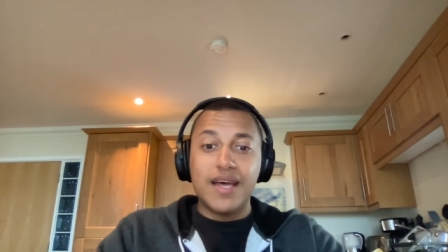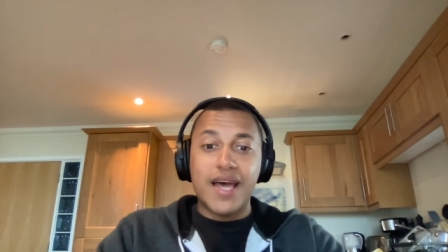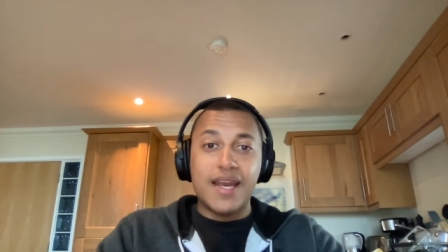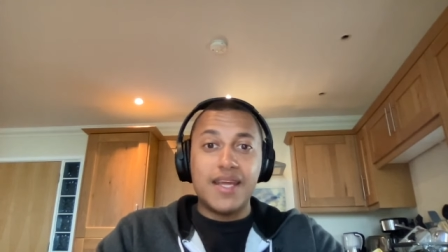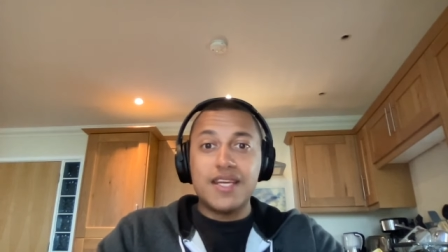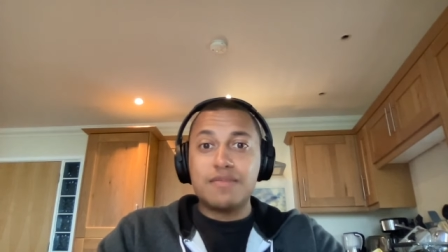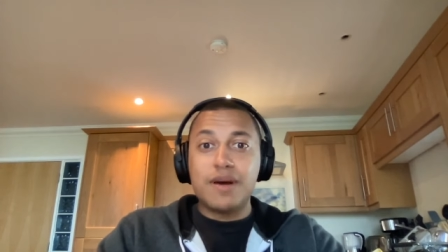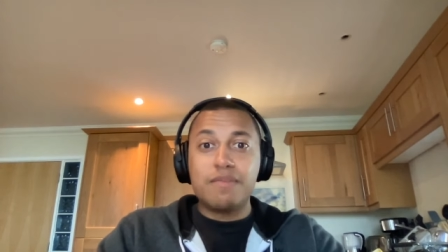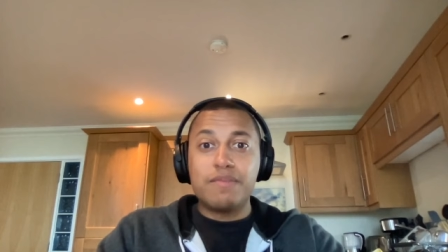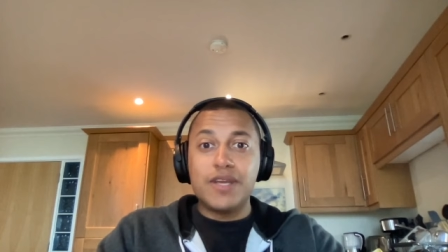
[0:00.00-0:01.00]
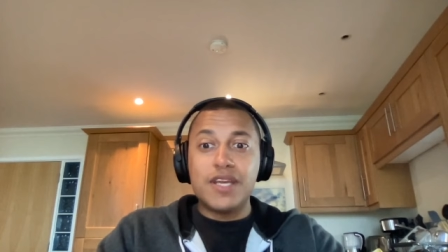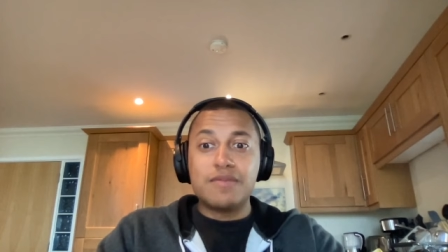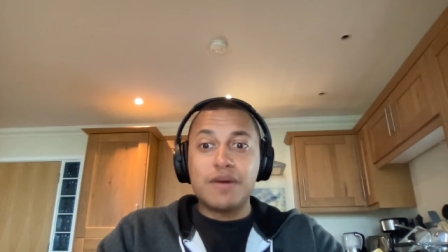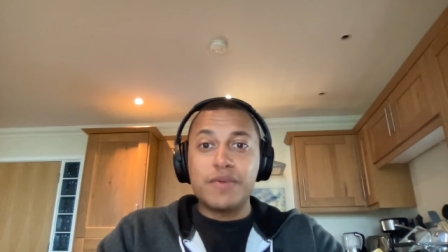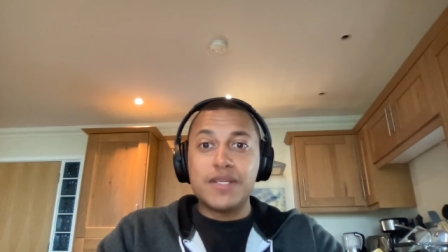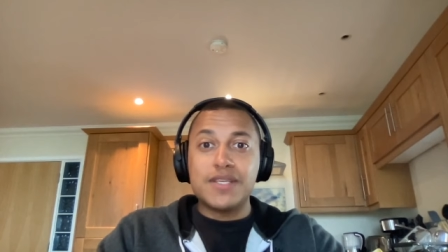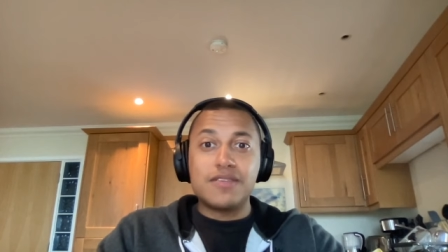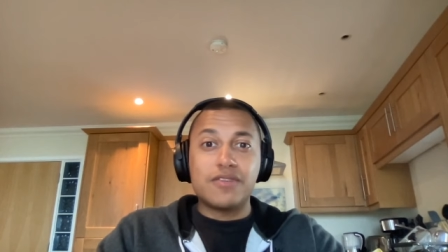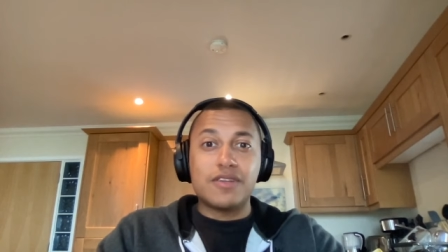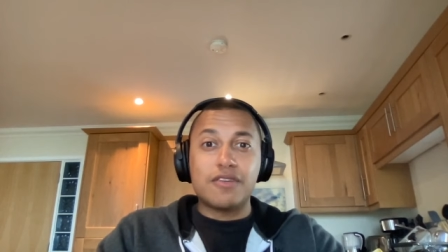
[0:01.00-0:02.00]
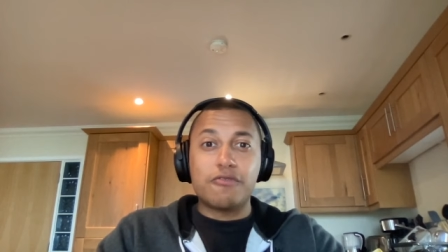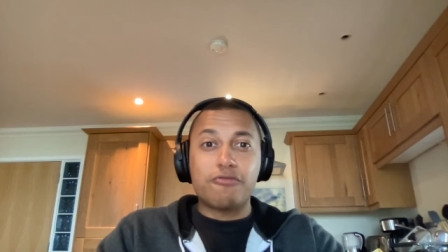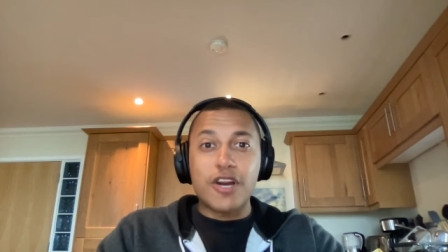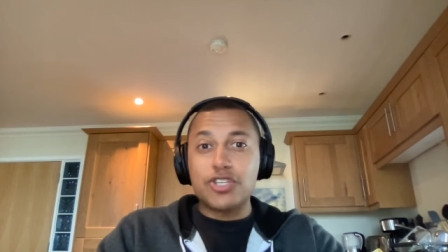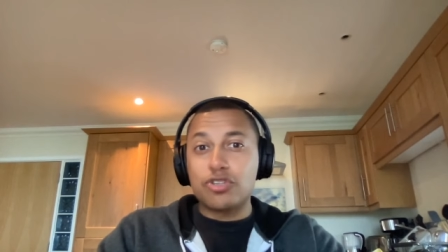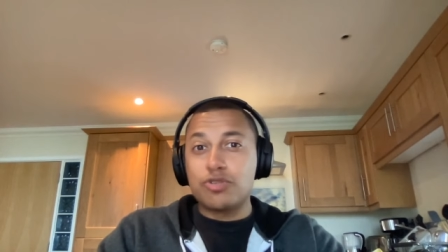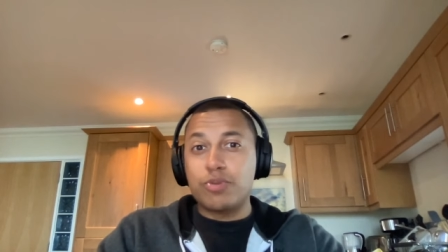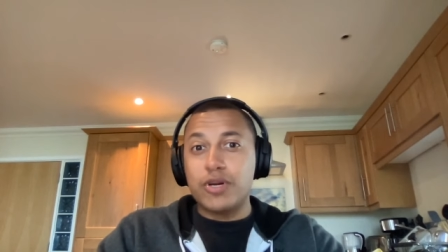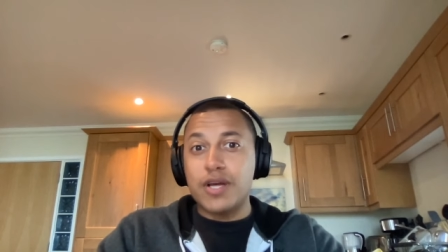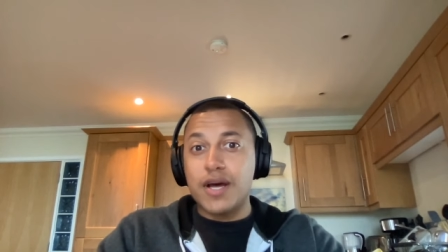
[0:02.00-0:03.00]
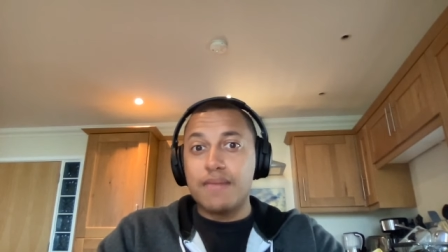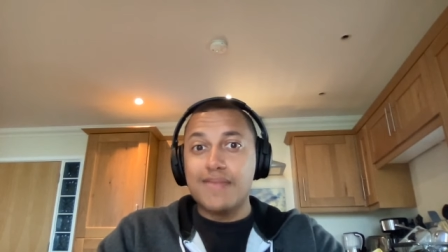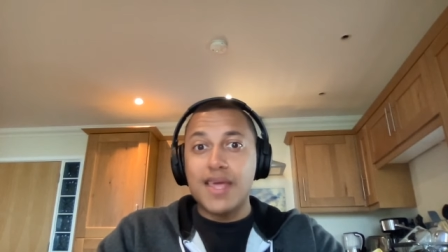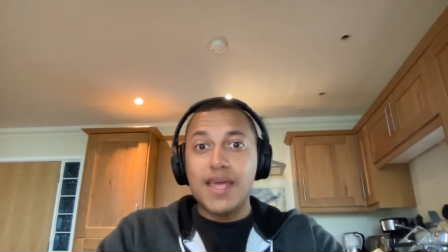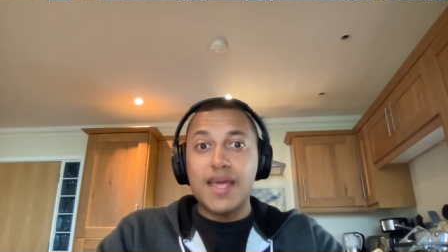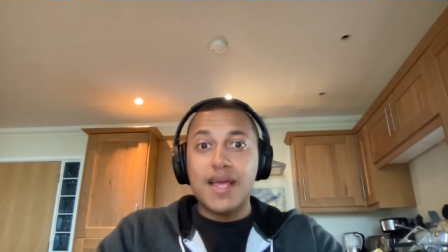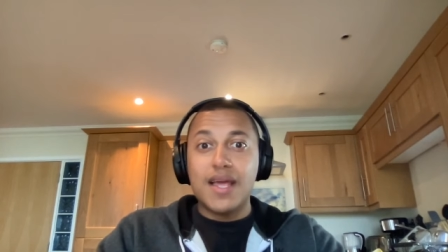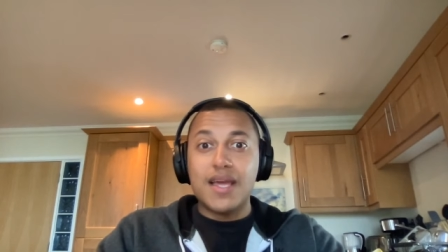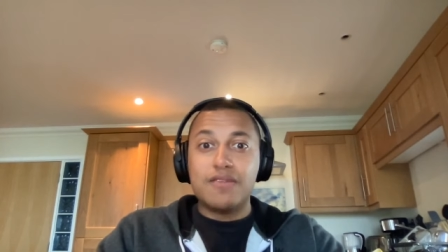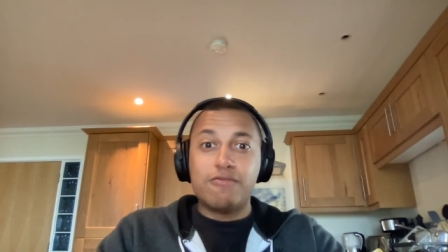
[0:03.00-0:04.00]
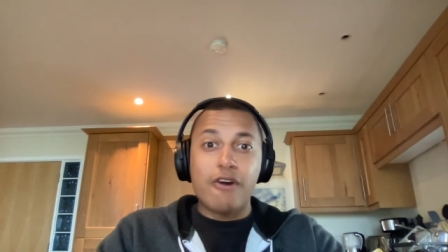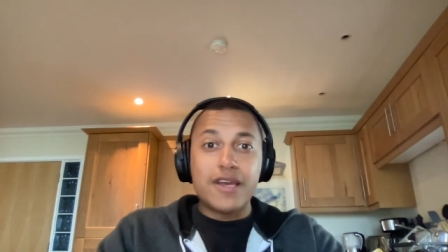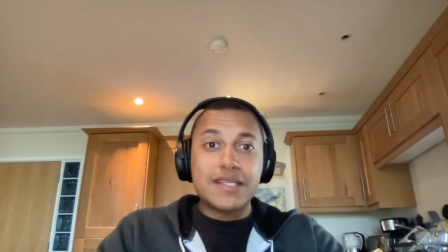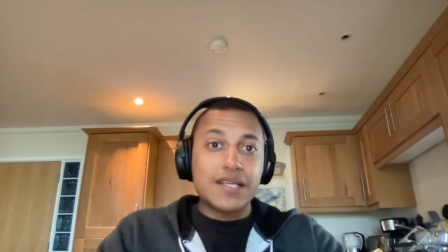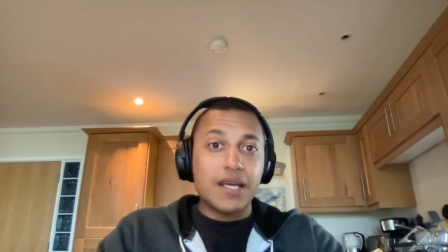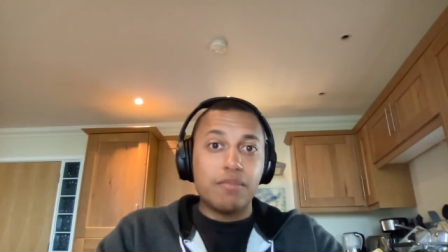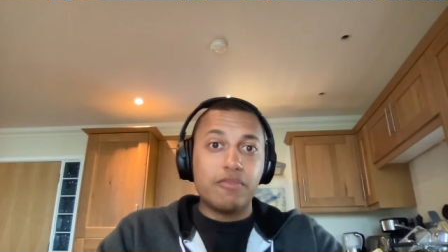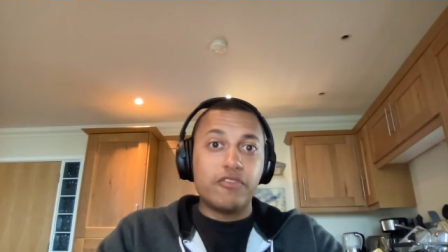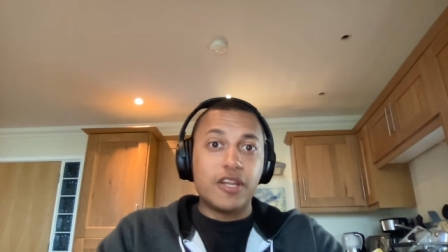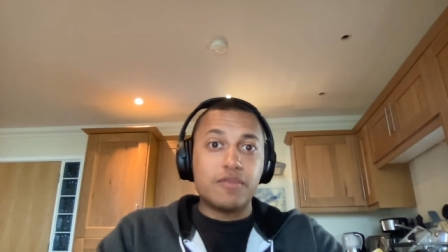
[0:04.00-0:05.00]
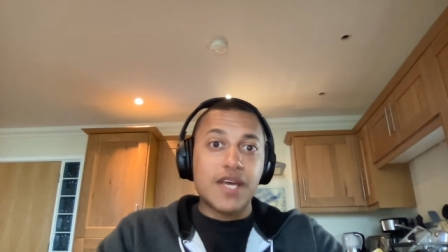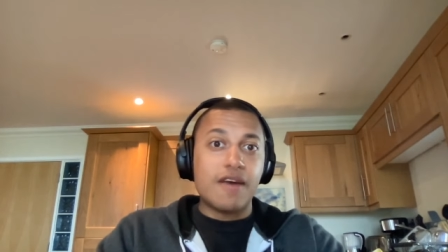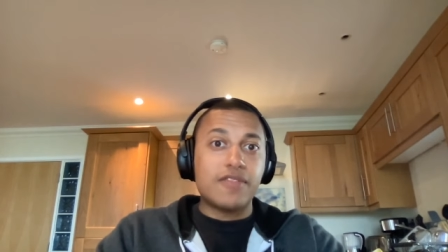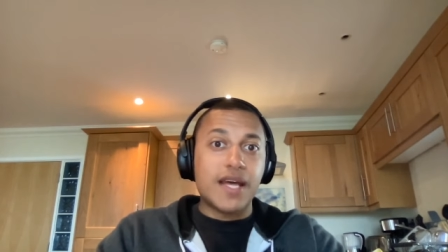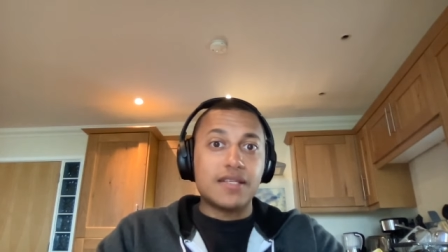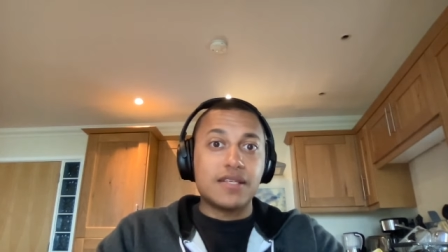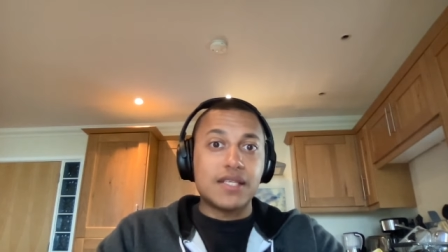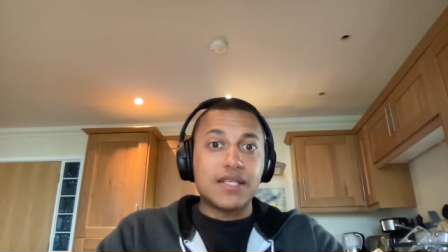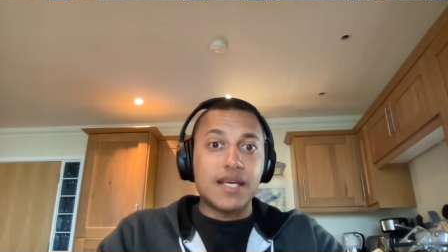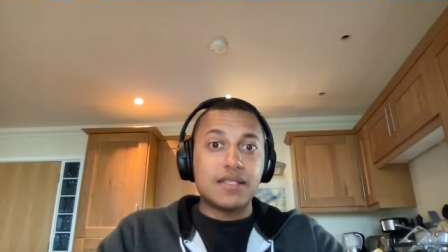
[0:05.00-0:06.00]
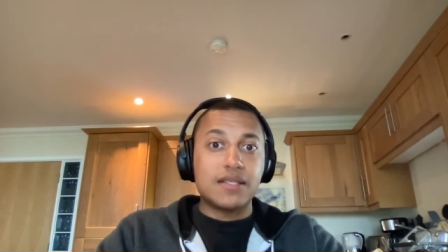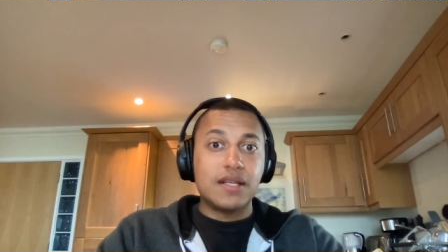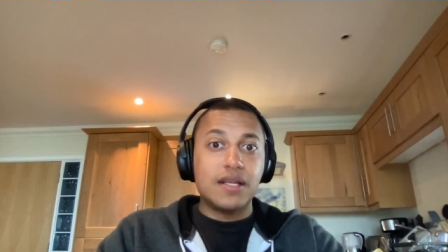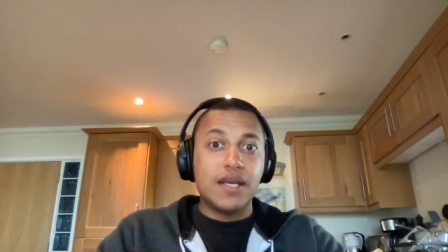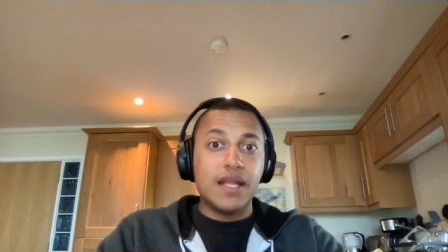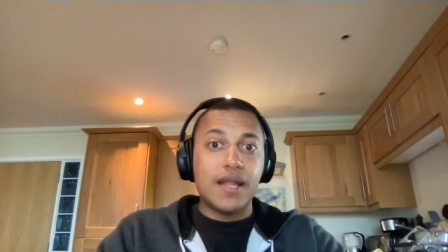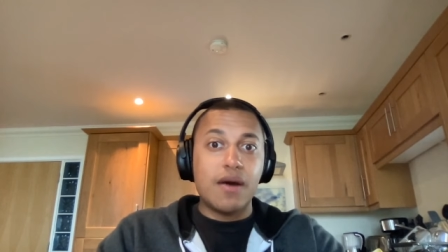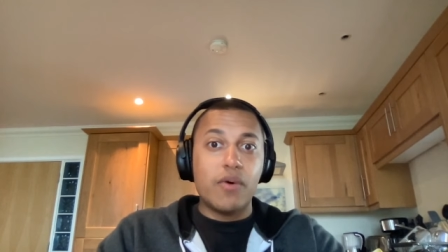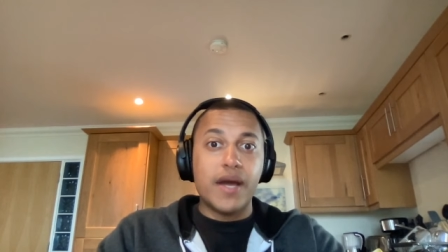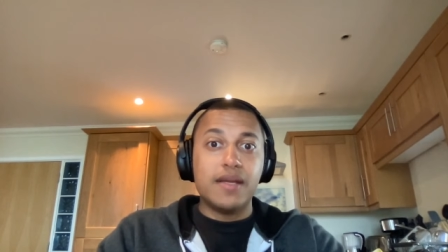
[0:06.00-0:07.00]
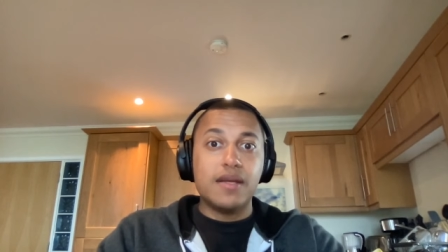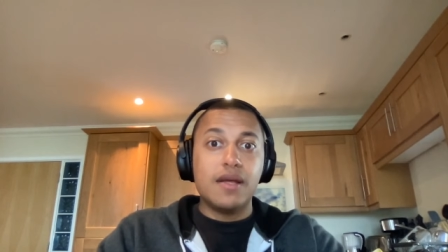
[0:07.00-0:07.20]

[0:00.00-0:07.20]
and here's my here's my business for the fresh entrepreneur is very slim for them to have that success in that way.